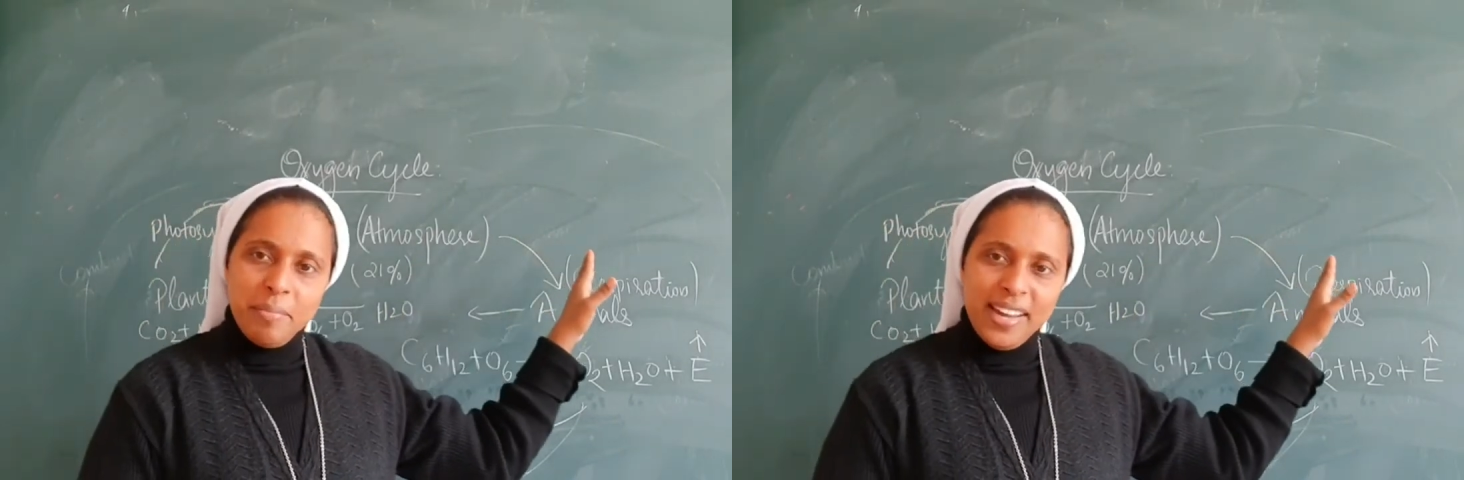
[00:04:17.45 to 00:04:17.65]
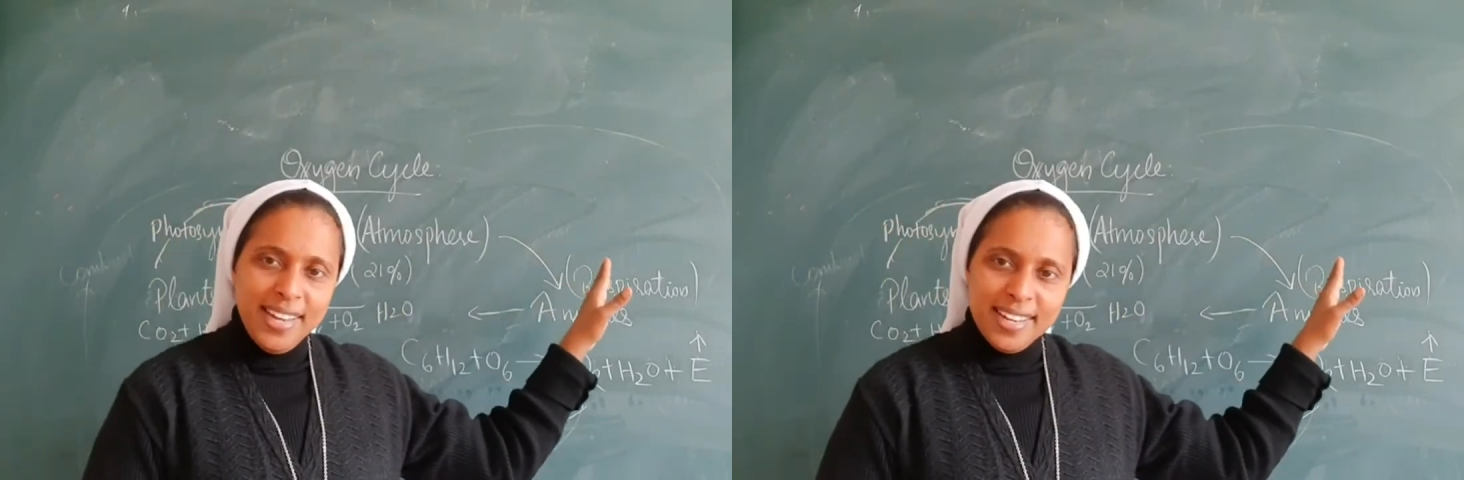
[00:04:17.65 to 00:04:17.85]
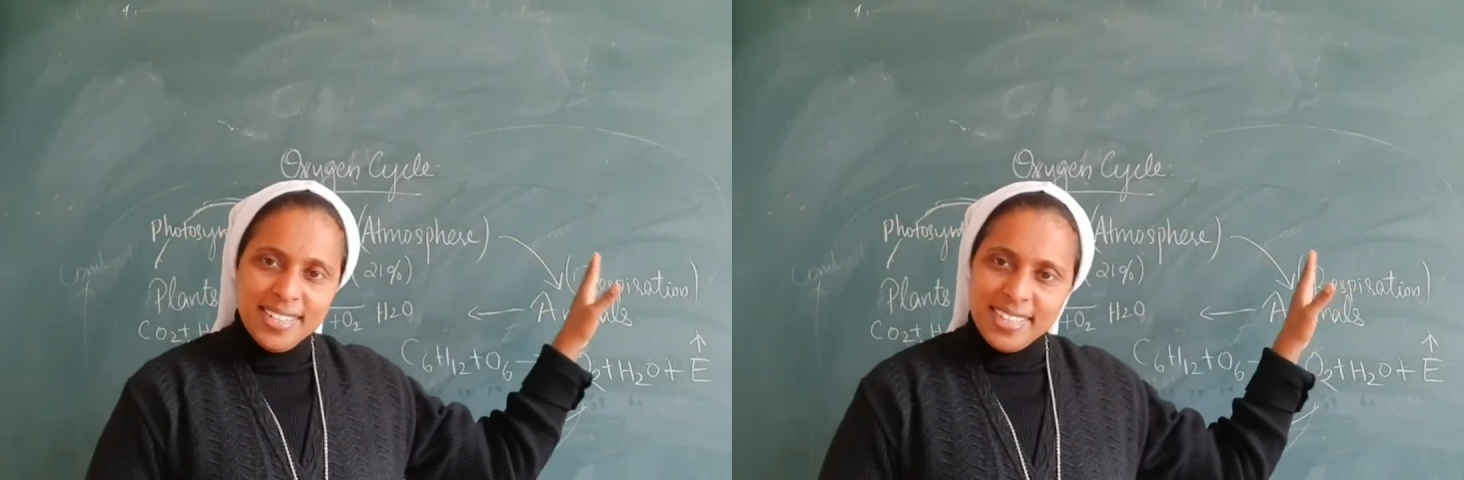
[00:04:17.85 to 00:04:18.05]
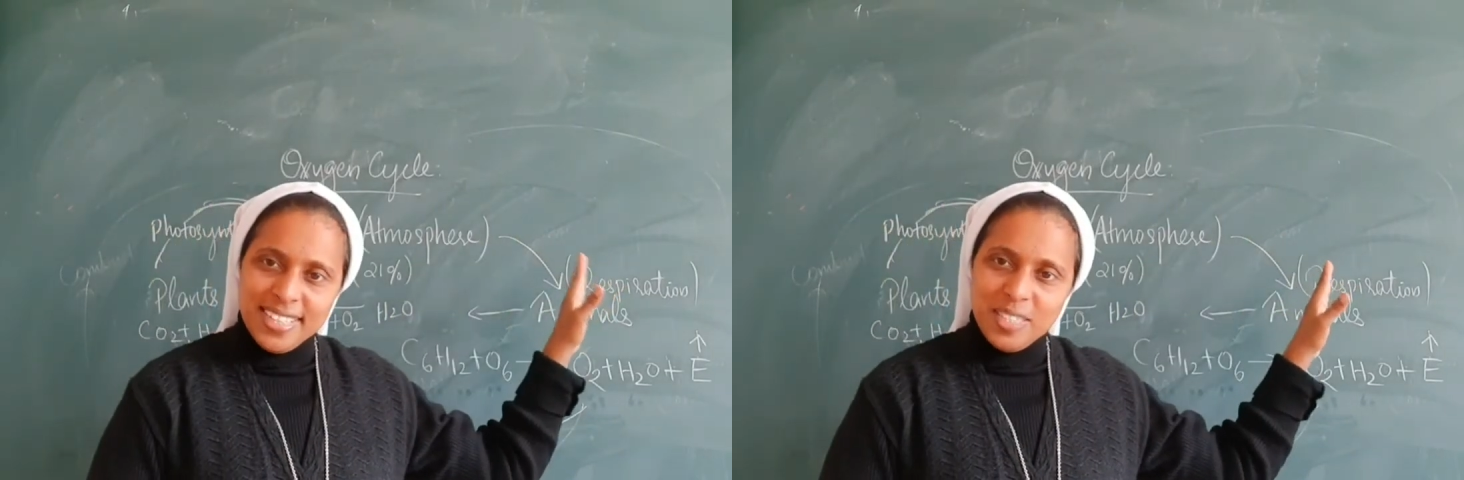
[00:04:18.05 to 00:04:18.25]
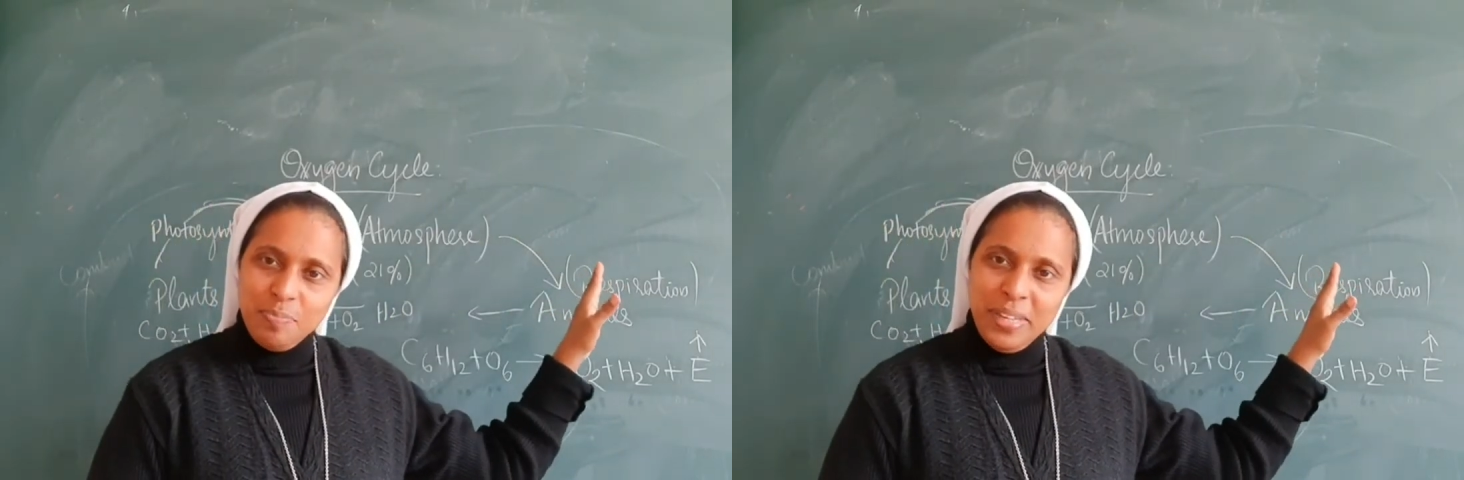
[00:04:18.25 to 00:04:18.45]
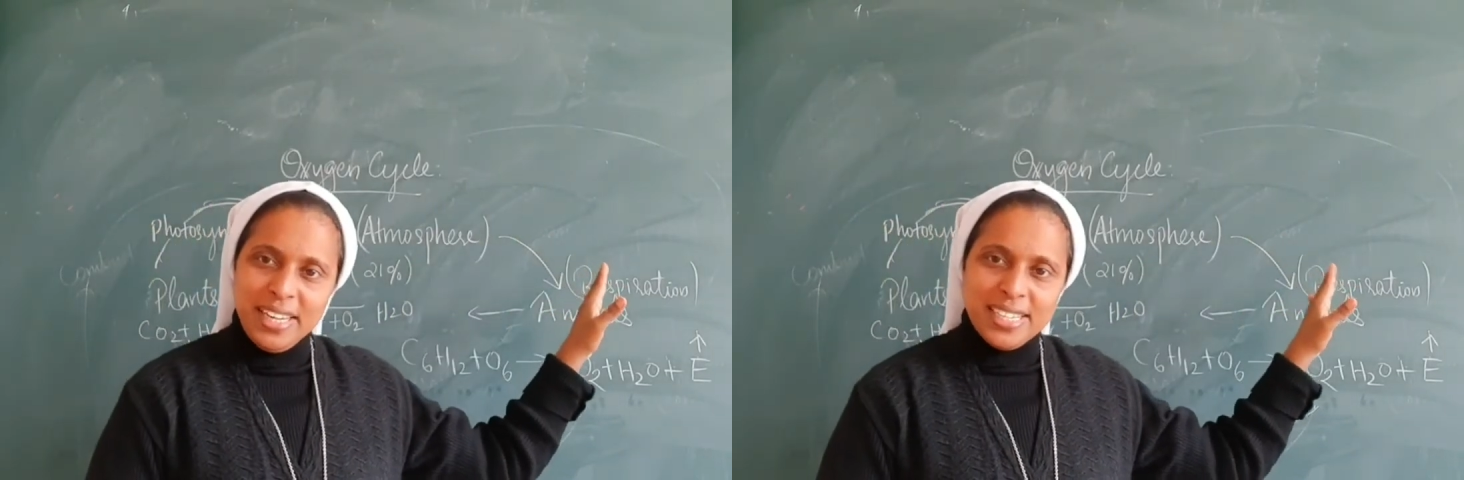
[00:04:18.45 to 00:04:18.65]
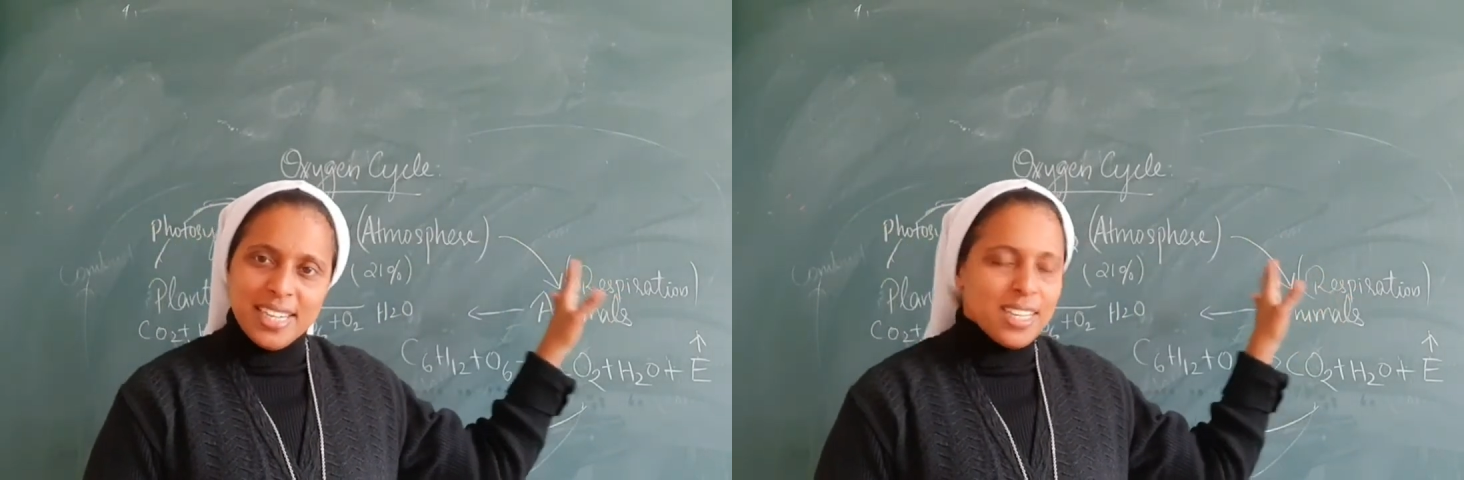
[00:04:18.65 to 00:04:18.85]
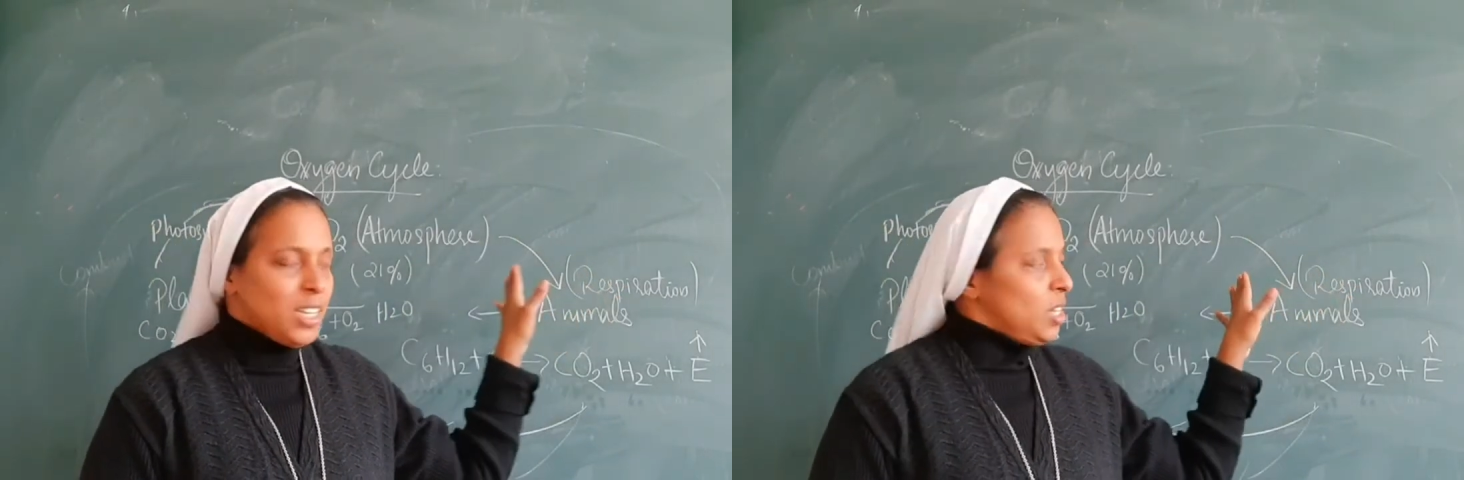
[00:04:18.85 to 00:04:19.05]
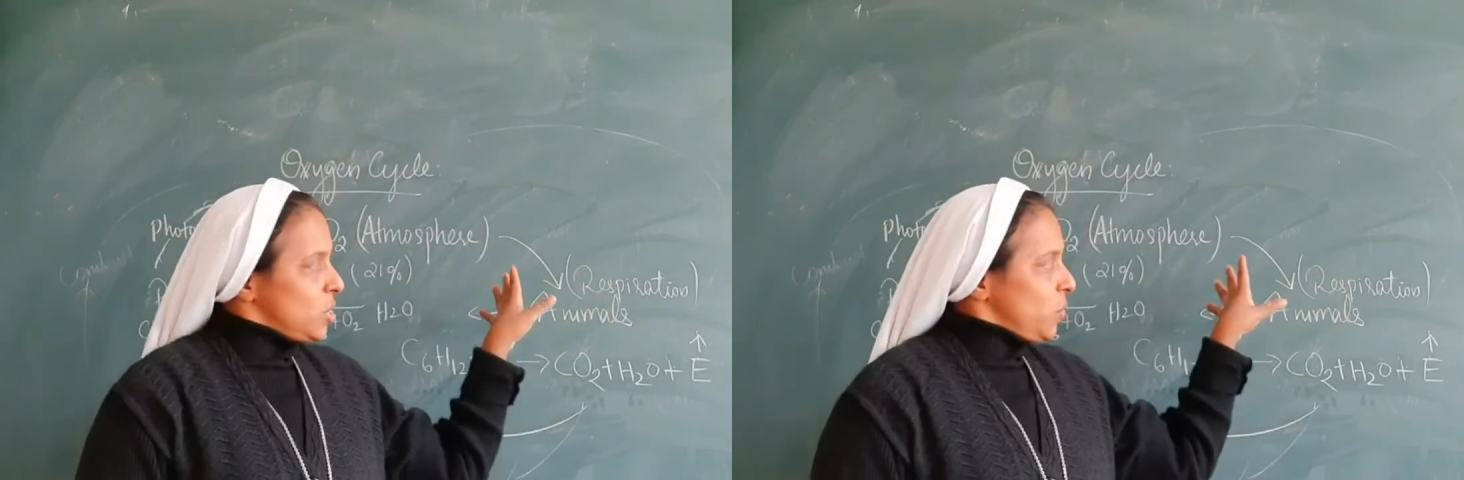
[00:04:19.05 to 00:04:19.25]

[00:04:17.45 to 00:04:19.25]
By respiration.